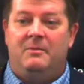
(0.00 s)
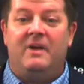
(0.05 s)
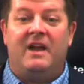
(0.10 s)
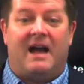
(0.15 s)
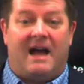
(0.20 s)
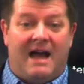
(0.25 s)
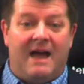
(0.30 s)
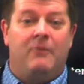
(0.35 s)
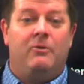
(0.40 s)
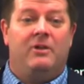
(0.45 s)

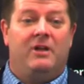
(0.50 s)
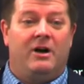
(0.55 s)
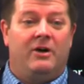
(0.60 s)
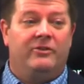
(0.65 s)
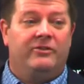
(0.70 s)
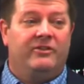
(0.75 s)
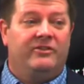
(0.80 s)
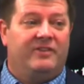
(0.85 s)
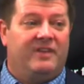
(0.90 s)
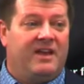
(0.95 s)
But I will
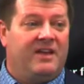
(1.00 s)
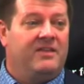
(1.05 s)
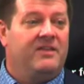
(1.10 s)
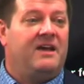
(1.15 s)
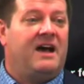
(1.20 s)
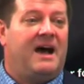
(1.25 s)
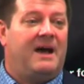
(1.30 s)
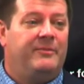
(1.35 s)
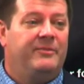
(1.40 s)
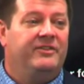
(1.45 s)
also say
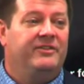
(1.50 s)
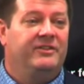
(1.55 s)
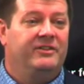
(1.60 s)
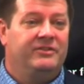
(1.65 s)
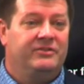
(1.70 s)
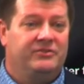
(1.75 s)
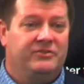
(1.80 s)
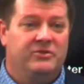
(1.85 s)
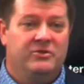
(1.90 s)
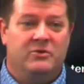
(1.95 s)
the
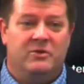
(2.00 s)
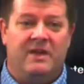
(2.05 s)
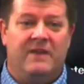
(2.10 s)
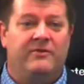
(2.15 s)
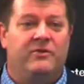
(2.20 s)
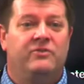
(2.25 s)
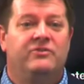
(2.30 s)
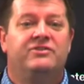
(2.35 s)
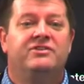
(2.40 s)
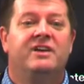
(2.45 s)
opposite is true.
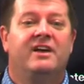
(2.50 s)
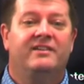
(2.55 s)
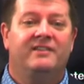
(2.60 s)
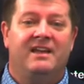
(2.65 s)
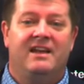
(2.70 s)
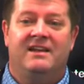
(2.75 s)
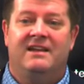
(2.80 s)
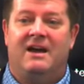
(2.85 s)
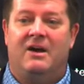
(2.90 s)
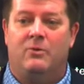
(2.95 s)
If you
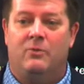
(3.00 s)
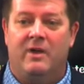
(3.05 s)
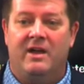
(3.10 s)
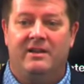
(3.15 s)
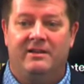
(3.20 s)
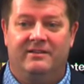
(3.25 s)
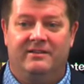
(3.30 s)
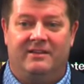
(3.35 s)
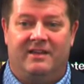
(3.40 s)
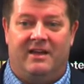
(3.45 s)
just hand out
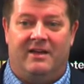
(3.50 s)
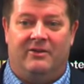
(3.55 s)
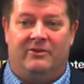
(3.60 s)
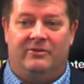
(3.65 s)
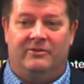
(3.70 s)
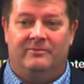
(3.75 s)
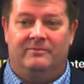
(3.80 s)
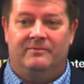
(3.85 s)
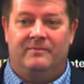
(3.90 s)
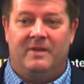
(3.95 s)
rating
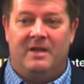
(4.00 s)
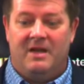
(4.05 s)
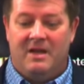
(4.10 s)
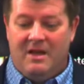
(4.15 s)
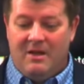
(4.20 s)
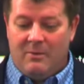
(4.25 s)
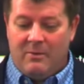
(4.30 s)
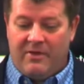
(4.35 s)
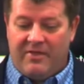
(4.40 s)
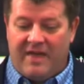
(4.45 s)
scales
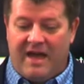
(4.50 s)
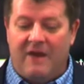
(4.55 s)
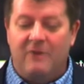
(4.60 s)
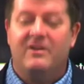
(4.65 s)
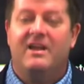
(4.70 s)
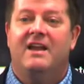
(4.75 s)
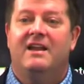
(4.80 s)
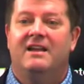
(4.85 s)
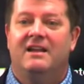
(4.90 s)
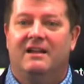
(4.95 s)

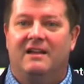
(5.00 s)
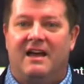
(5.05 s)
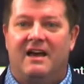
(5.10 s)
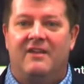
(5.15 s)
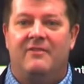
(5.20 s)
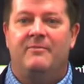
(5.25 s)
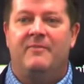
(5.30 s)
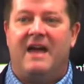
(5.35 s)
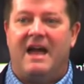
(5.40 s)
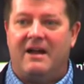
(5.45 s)
without getting a
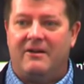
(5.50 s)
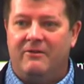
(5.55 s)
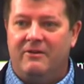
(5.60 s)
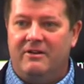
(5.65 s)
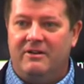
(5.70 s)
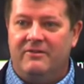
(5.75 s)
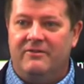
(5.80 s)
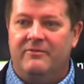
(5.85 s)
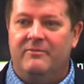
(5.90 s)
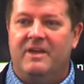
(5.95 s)
lot of
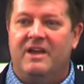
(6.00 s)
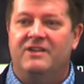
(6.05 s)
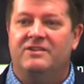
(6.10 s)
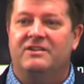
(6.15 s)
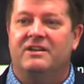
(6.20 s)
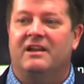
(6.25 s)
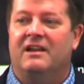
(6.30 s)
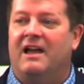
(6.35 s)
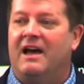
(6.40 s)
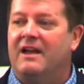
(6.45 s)
background
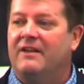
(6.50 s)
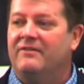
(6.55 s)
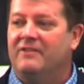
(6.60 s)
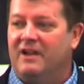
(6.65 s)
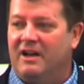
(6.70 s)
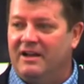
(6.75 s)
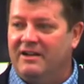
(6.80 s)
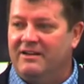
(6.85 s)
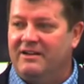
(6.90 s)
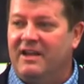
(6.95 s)
information, a lot
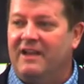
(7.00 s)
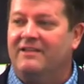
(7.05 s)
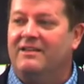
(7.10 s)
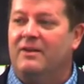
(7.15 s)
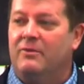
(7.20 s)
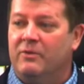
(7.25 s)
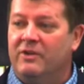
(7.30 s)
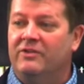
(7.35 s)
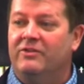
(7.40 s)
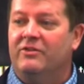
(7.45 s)
of
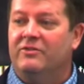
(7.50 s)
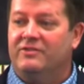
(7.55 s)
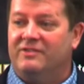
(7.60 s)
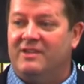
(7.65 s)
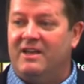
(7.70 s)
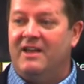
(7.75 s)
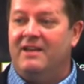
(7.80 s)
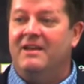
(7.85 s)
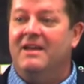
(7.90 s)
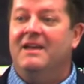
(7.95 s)
context that research
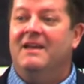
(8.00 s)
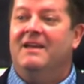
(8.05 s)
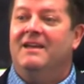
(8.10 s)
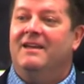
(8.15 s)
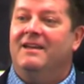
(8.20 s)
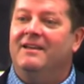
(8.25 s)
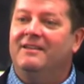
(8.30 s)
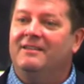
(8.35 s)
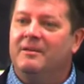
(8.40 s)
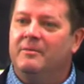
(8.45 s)
said
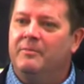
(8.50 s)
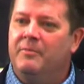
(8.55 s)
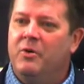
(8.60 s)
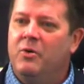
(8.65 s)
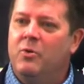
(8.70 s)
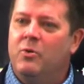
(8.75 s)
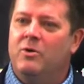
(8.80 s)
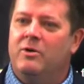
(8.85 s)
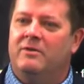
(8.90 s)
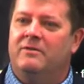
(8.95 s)
is
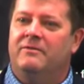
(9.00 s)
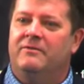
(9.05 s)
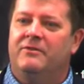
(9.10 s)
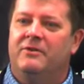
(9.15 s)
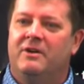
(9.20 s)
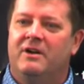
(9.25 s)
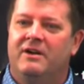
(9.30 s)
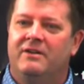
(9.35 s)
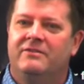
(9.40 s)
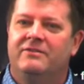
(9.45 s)
important
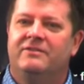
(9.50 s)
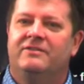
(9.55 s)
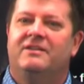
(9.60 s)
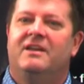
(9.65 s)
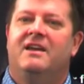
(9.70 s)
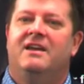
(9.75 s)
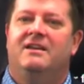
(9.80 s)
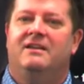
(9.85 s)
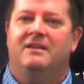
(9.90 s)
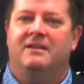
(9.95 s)
for
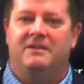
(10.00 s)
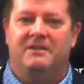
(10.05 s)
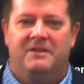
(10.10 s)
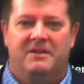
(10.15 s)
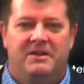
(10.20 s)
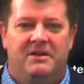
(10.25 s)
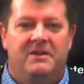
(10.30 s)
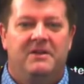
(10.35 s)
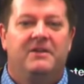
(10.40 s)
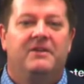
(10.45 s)
understanding,
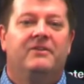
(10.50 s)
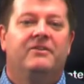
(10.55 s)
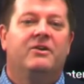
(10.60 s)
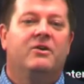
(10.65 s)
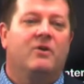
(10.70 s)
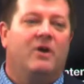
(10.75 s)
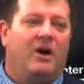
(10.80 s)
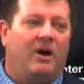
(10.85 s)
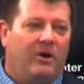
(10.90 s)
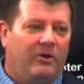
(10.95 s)

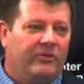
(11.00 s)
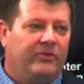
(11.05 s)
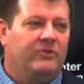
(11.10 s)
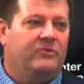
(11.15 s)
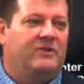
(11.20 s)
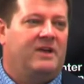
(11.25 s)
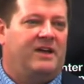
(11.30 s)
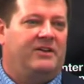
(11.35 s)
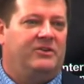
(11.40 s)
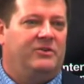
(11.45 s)
you're
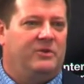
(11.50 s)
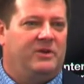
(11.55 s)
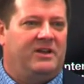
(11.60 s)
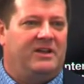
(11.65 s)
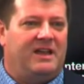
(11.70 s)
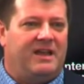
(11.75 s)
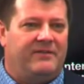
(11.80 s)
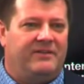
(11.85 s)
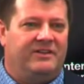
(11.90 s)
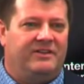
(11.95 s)
also not
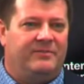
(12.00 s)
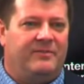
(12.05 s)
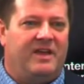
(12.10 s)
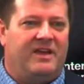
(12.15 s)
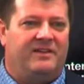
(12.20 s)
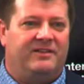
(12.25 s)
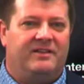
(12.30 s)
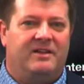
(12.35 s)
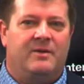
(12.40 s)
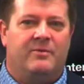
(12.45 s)
doing an
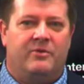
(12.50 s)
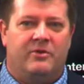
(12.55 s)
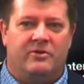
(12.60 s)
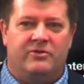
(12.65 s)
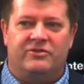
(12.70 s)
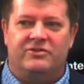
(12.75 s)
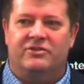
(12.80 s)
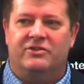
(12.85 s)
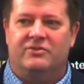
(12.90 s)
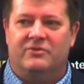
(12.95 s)
evidence-based
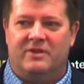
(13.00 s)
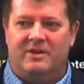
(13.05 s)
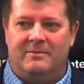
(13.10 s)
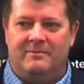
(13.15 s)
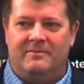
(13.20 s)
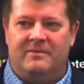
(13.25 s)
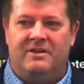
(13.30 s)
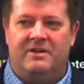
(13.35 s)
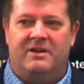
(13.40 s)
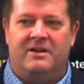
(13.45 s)
approach
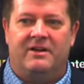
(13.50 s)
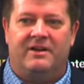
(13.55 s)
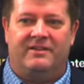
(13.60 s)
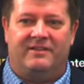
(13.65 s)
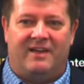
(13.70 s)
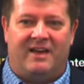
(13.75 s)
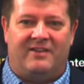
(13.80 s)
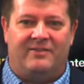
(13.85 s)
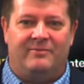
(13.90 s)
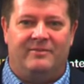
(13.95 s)
to
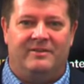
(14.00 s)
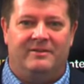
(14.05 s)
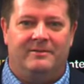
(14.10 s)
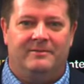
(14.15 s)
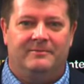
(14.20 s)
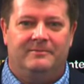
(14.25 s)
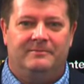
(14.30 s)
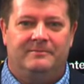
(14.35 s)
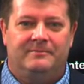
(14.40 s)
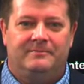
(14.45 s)
assessment.